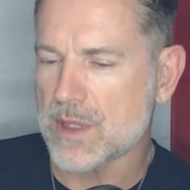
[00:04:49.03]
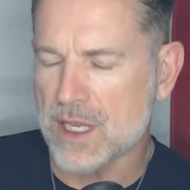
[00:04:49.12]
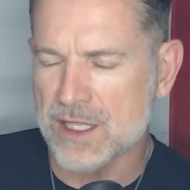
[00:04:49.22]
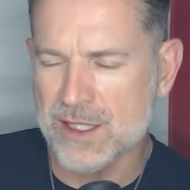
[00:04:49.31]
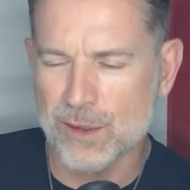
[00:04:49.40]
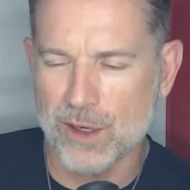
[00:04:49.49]

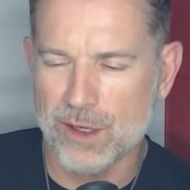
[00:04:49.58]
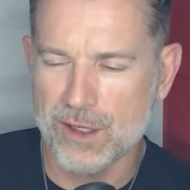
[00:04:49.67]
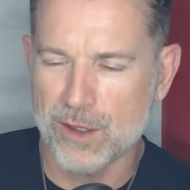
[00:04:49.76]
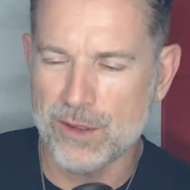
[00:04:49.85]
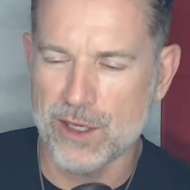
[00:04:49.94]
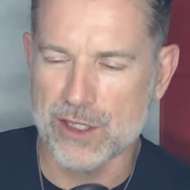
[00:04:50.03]
So
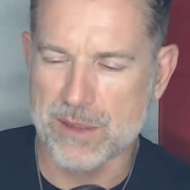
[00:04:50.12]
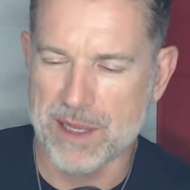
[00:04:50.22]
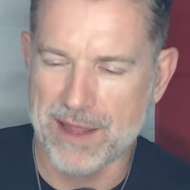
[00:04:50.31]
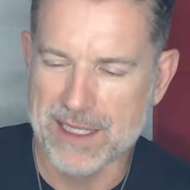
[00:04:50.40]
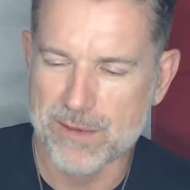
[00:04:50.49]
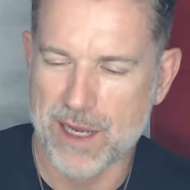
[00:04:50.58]
who knows? I mean,
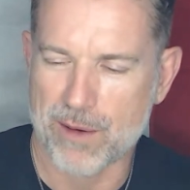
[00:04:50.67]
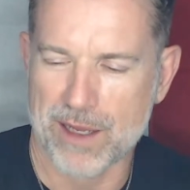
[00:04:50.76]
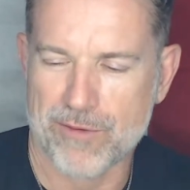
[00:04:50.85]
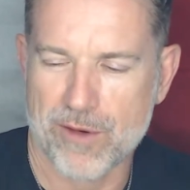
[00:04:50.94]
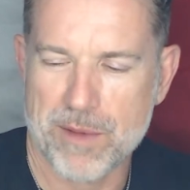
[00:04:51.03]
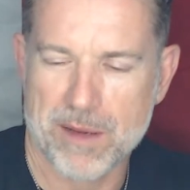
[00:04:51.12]
that's what I would
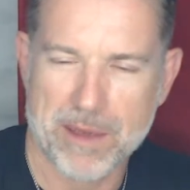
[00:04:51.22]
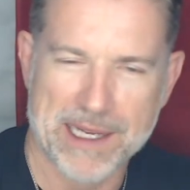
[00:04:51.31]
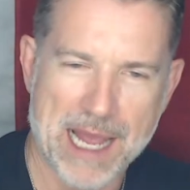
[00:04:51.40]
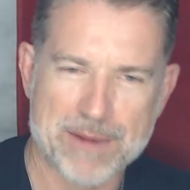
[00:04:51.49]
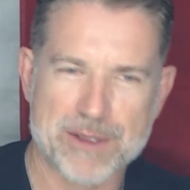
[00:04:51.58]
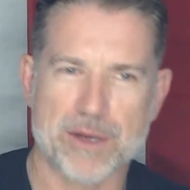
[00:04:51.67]
like for me, my
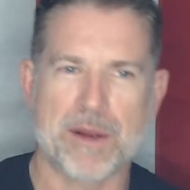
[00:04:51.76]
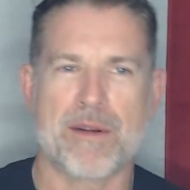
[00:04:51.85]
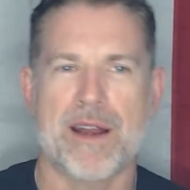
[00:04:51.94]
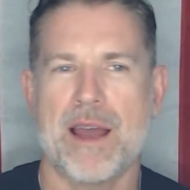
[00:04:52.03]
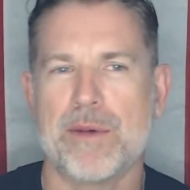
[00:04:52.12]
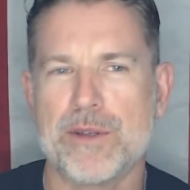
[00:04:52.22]
capstone to be
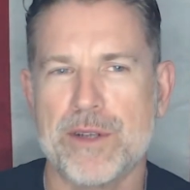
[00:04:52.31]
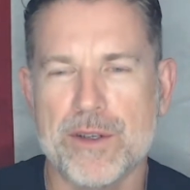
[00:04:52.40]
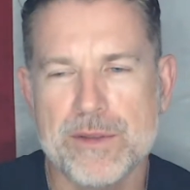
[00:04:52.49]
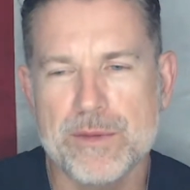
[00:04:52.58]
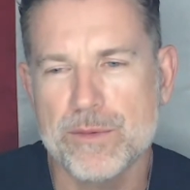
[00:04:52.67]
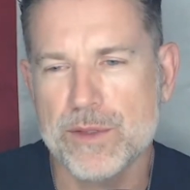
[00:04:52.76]
right now, but who
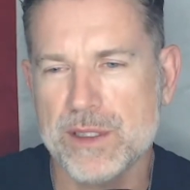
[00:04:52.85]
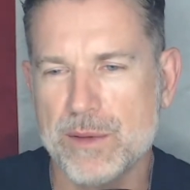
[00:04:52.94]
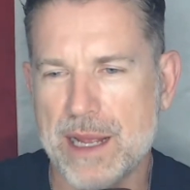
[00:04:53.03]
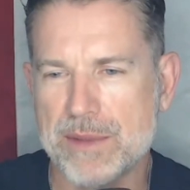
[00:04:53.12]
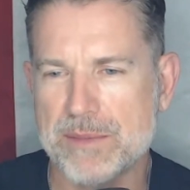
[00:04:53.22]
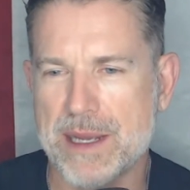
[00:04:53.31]
knows? We'll see what
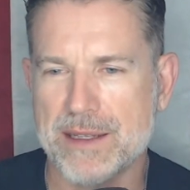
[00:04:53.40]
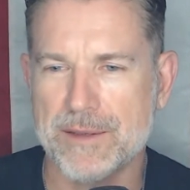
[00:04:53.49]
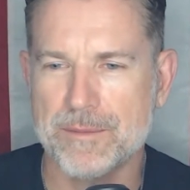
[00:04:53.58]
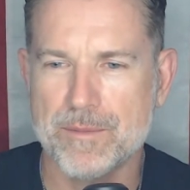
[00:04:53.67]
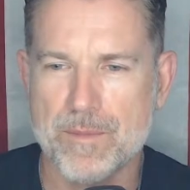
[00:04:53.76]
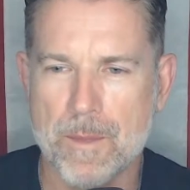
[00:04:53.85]
happens back then.
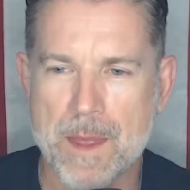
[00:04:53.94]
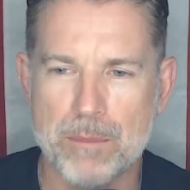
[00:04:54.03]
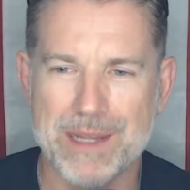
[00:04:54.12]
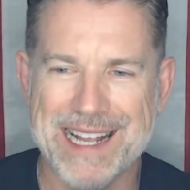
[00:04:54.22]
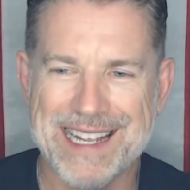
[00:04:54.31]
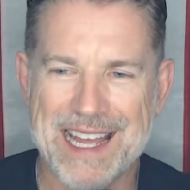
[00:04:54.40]

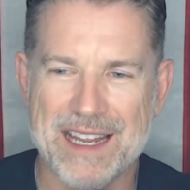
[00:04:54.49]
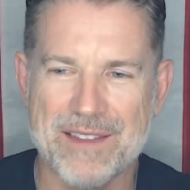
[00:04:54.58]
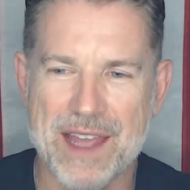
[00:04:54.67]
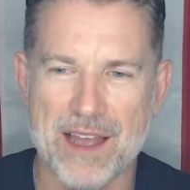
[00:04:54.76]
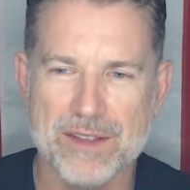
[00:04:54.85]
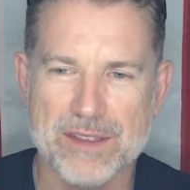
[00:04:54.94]
Black Cat in
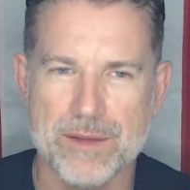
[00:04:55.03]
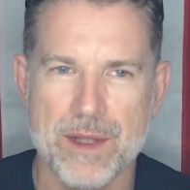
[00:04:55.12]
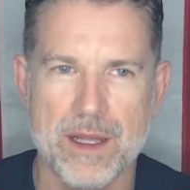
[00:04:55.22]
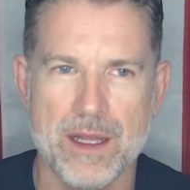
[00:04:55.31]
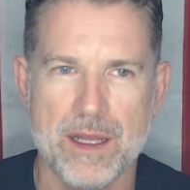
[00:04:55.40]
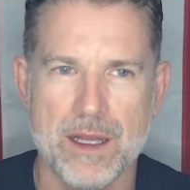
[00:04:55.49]
the house.
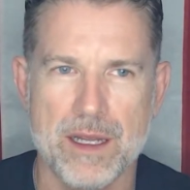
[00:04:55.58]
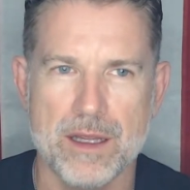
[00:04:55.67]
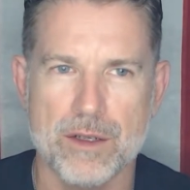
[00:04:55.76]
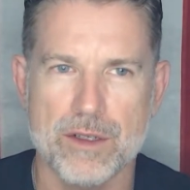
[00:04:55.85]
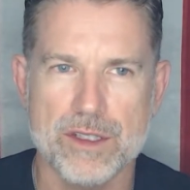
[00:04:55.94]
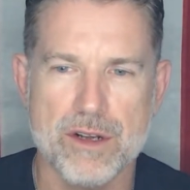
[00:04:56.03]

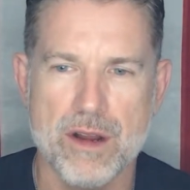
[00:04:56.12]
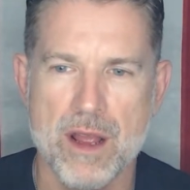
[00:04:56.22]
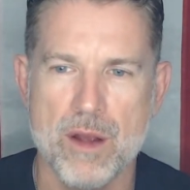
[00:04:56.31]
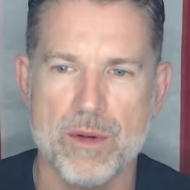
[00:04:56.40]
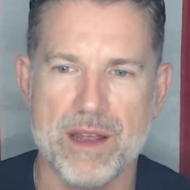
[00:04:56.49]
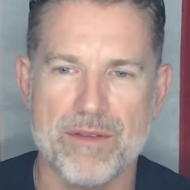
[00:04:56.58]
Hello, good sir.
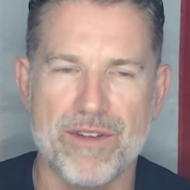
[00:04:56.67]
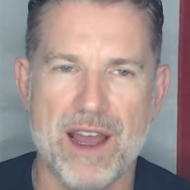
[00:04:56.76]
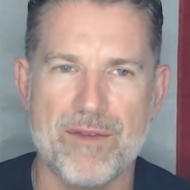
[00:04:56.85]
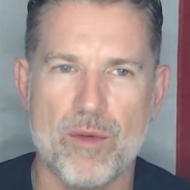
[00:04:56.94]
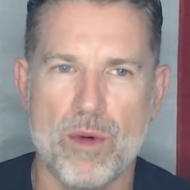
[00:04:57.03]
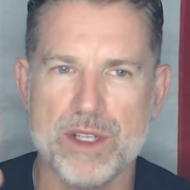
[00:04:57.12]
We got
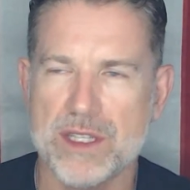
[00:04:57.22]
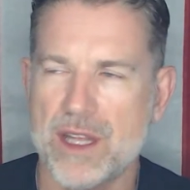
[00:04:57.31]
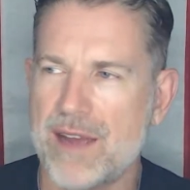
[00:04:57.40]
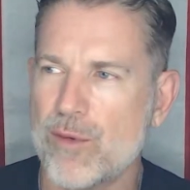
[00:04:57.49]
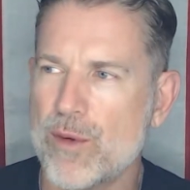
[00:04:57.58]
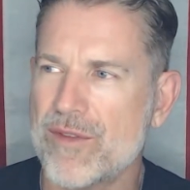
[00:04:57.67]
5 watching
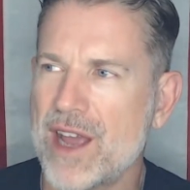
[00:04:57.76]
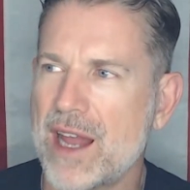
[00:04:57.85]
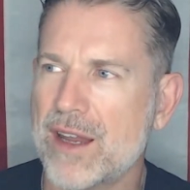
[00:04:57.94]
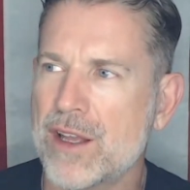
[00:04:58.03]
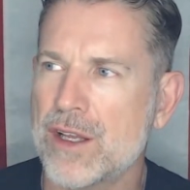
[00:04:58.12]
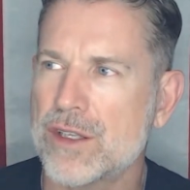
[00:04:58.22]
live. We've got
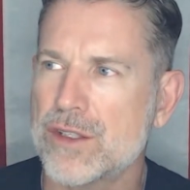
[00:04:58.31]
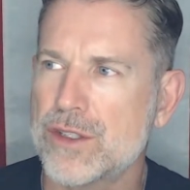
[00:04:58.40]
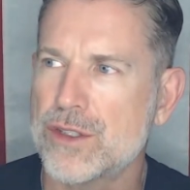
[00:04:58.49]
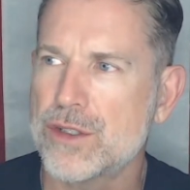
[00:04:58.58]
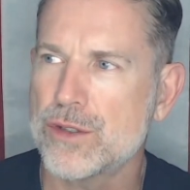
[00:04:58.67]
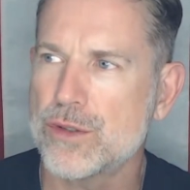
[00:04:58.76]

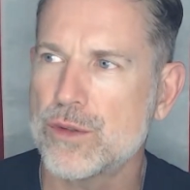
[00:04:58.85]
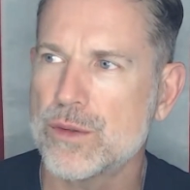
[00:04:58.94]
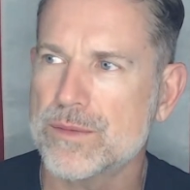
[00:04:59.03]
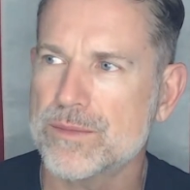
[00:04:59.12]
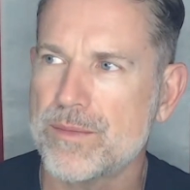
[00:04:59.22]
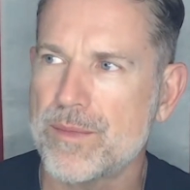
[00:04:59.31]
2
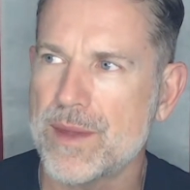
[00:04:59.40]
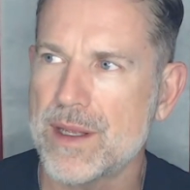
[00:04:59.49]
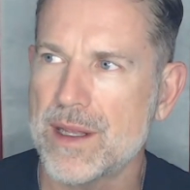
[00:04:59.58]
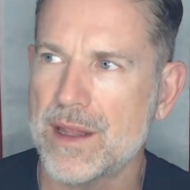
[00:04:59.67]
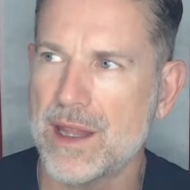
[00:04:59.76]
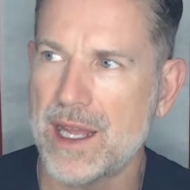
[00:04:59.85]

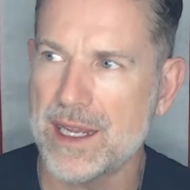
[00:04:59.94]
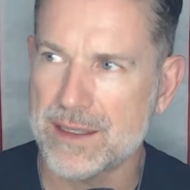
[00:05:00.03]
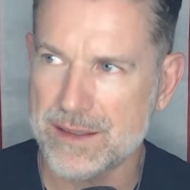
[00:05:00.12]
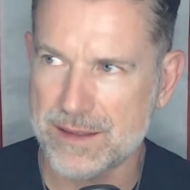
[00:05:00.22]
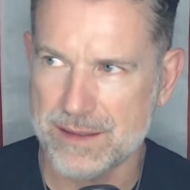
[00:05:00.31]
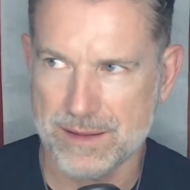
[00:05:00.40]

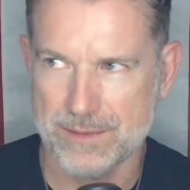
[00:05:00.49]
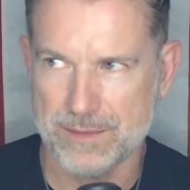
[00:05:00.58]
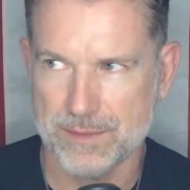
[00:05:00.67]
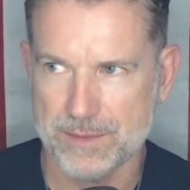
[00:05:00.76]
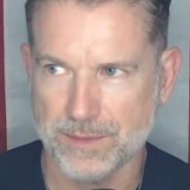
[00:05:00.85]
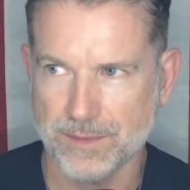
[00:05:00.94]
likes.
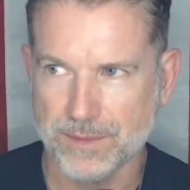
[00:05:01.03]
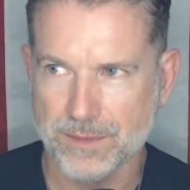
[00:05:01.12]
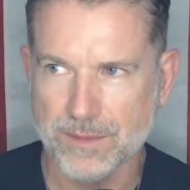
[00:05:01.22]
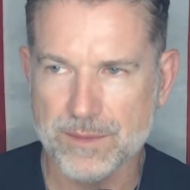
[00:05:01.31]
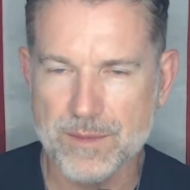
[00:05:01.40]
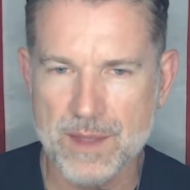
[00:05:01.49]

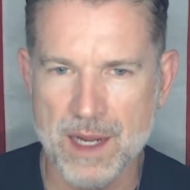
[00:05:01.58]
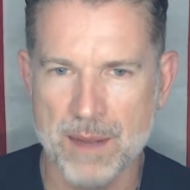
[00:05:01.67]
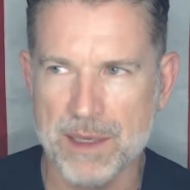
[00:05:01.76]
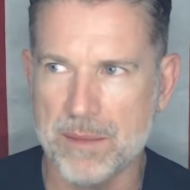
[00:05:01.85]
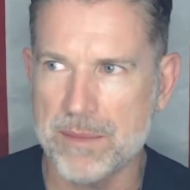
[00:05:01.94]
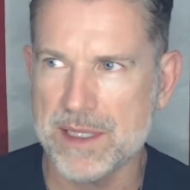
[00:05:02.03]
I'm
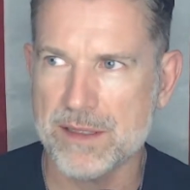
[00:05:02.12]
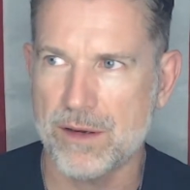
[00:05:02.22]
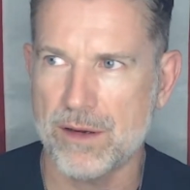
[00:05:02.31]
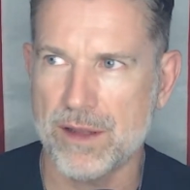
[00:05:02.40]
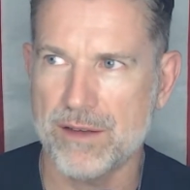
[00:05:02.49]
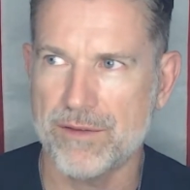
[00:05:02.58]
going to miss
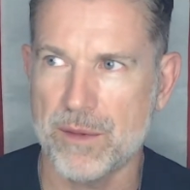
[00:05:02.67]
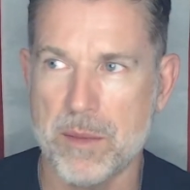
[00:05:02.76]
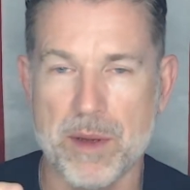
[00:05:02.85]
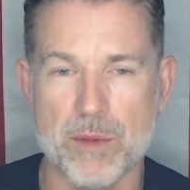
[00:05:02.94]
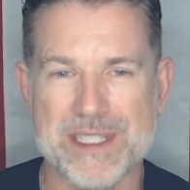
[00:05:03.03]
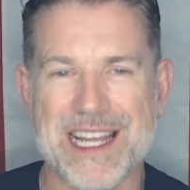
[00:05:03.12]
all that filming, but
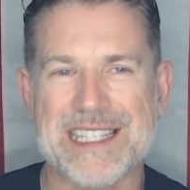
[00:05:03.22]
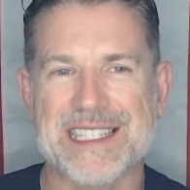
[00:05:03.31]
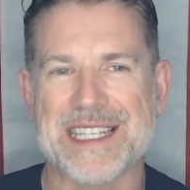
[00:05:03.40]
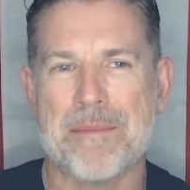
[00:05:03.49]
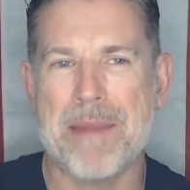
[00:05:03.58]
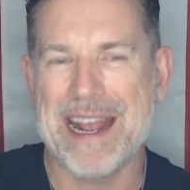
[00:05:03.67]
it was nice to
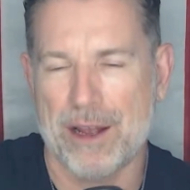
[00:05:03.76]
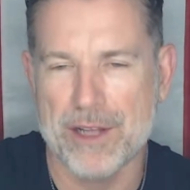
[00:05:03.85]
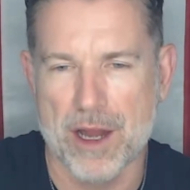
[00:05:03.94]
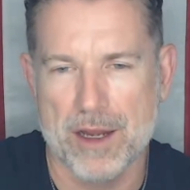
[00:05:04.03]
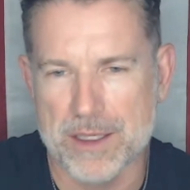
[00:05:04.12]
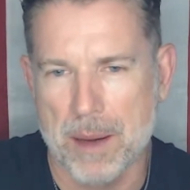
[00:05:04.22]
get back on
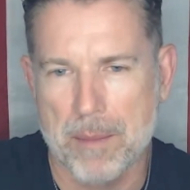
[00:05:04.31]
there